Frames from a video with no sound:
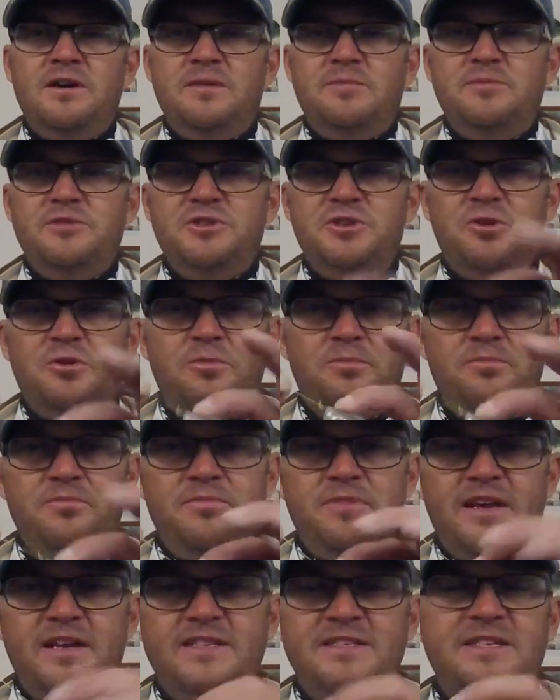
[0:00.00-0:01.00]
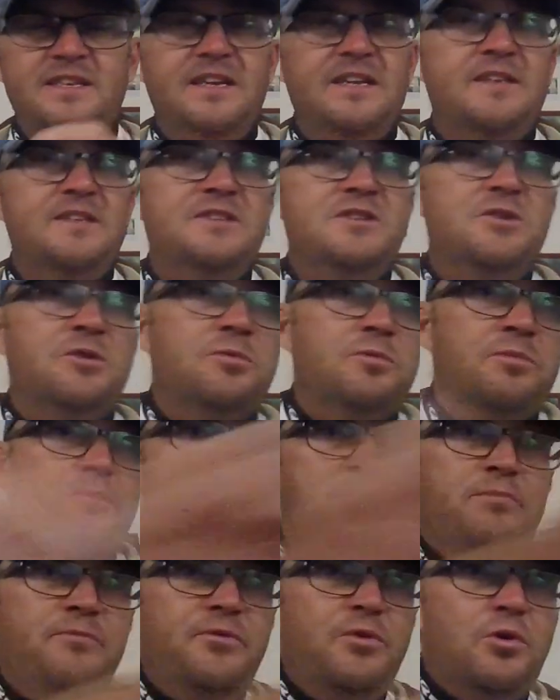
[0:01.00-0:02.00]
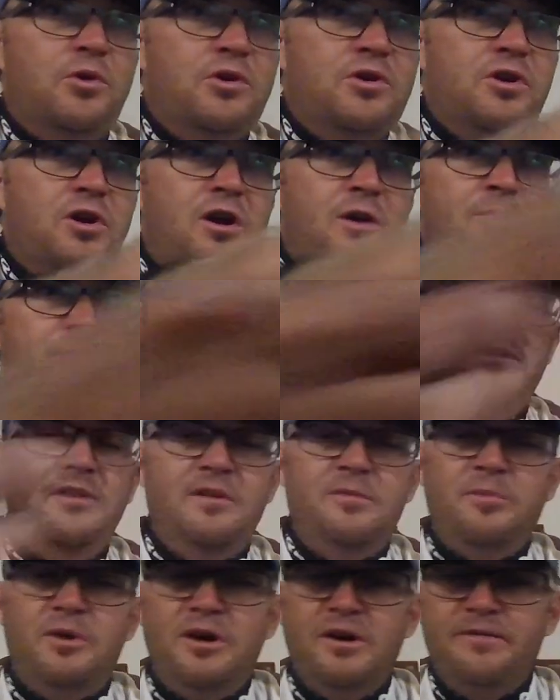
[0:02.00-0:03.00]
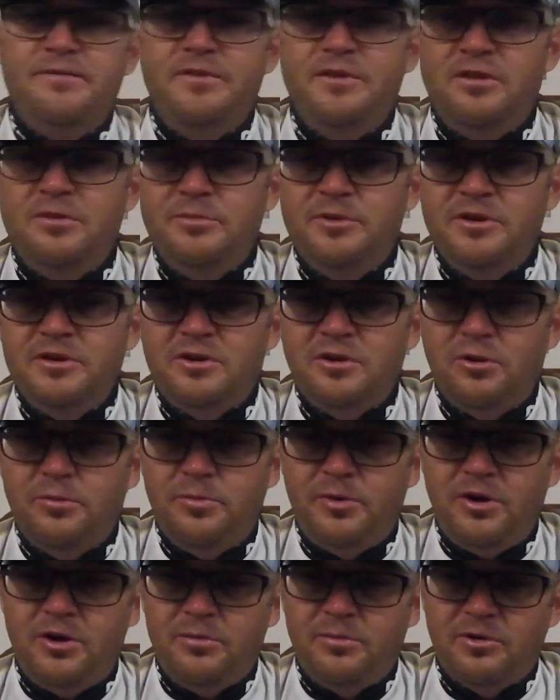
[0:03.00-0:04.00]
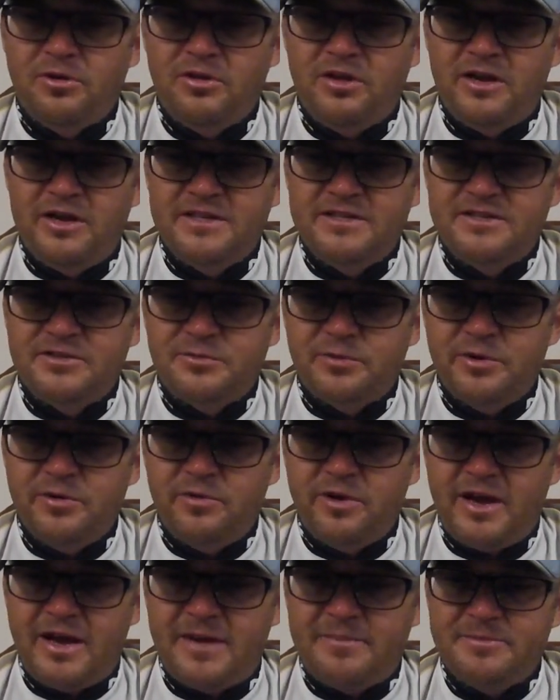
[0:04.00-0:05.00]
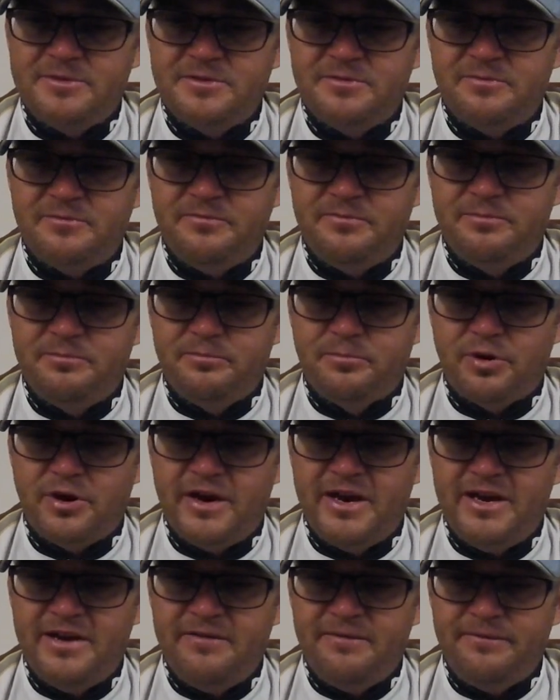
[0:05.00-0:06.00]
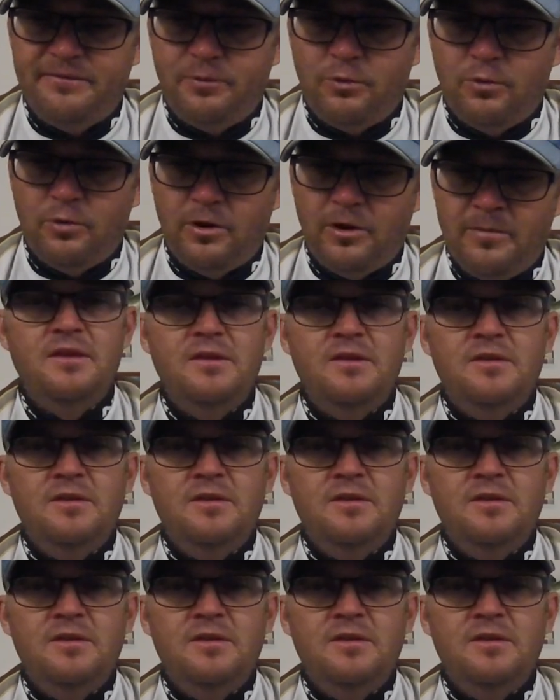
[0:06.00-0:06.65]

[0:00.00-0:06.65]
So that's it. So fluorocarbon and monofilament and copolymer lines, 3 wraps, braid 4.